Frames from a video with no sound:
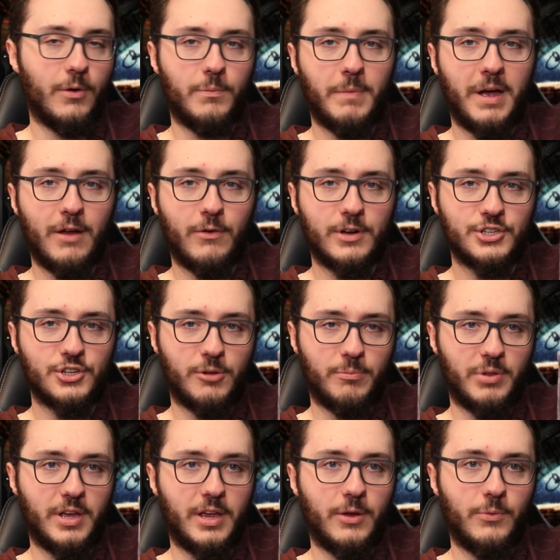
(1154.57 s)
My original
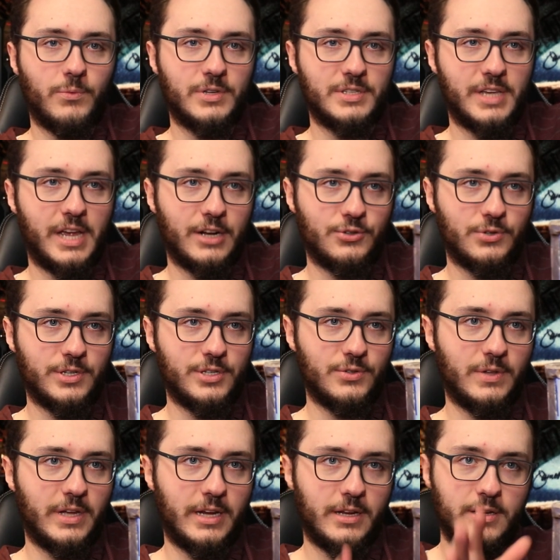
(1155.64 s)
plan was actually
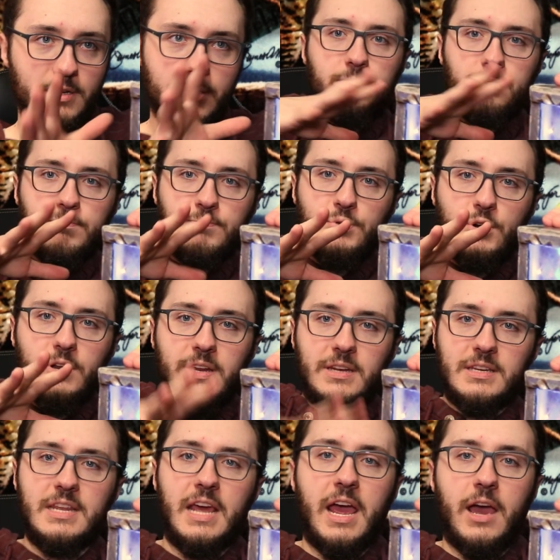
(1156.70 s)
to like put
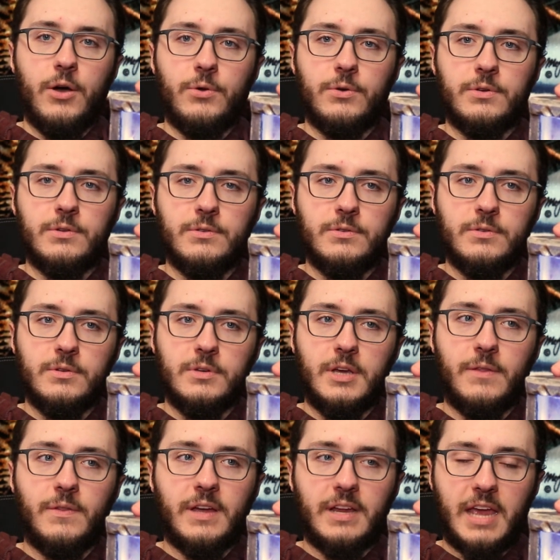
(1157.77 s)
it down
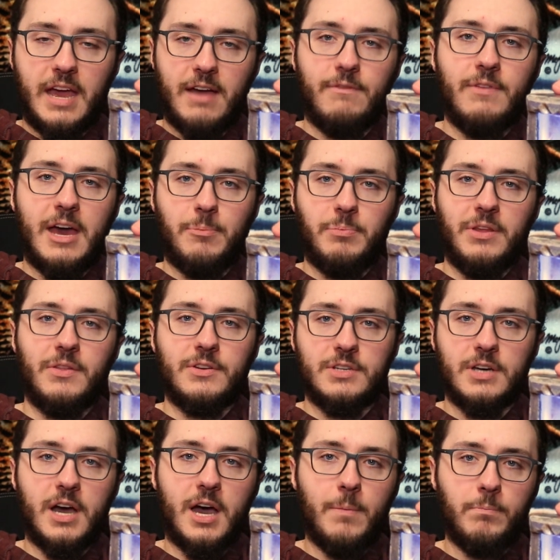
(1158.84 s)
and like have that be the
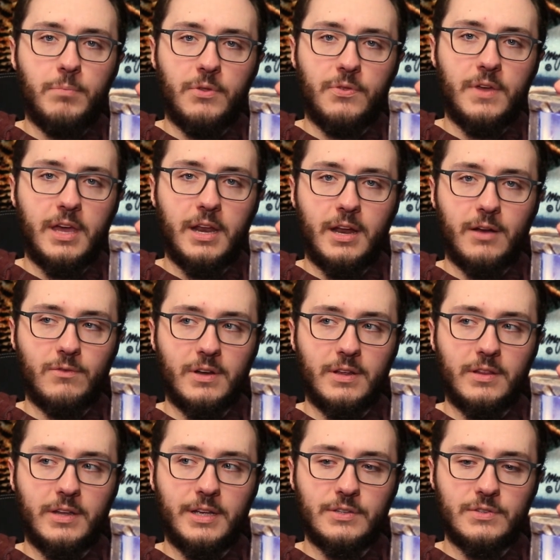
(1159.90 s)
top, but then I
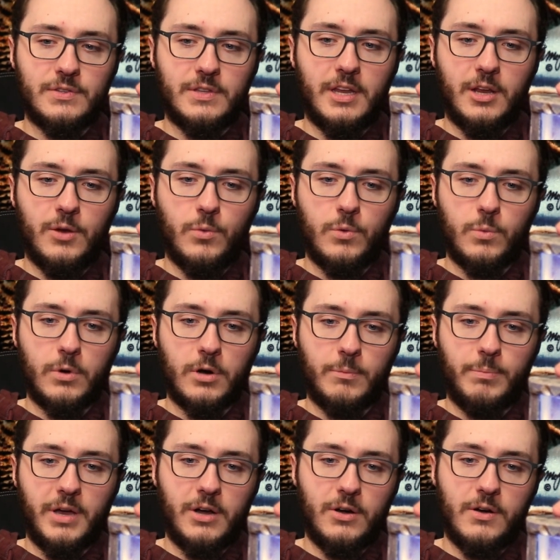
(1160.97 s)
realized that it would
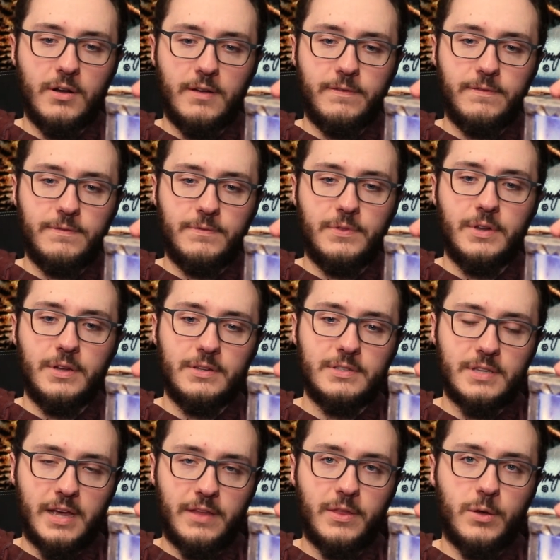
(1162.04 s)
work better if the
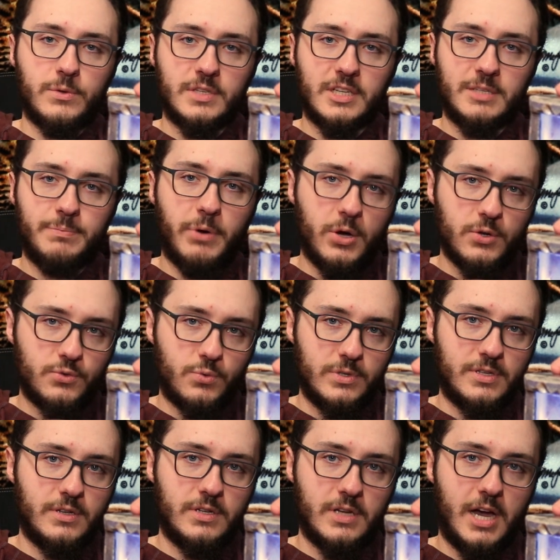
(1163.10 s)
side that was exposed
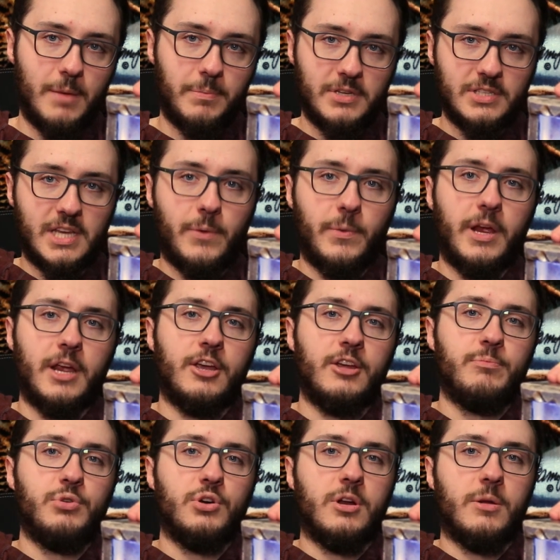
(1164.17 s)
was the top, because that way I
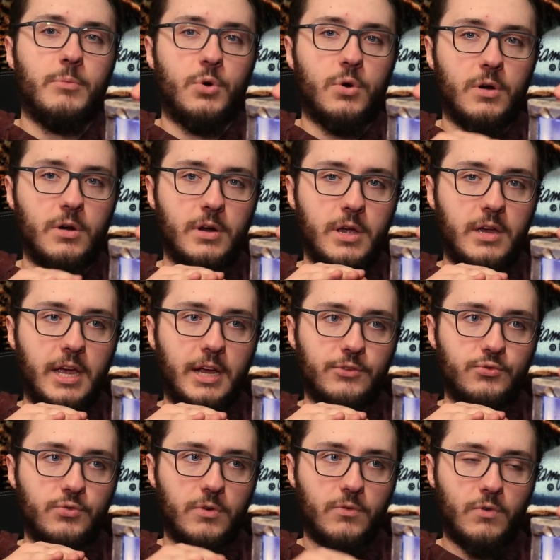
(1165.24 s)
could put on more
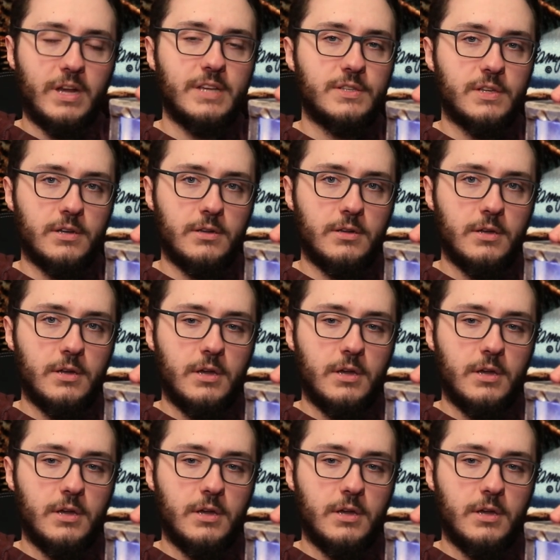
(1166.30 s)
extra resin,